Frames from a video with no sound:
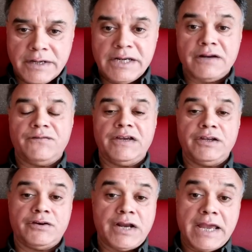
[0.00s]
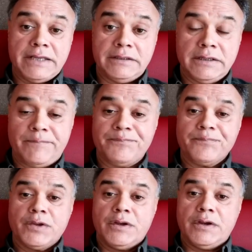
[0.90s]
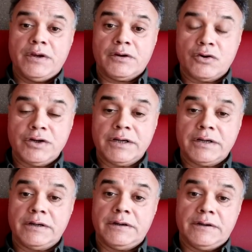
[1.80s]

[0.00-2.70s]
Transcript: renal failure, and chronic